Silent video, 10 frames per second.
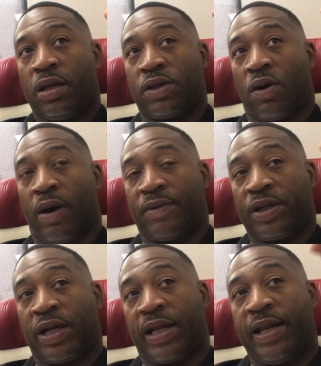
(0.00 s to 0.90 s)
So I'm
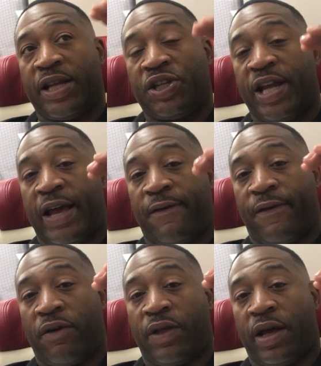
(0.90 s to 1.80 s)
just going to niche down
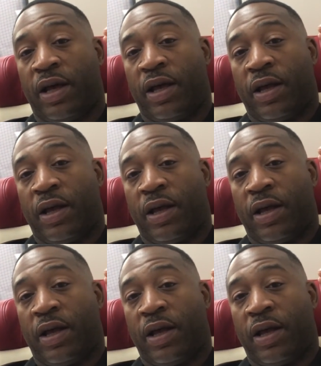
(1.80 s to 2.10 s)
further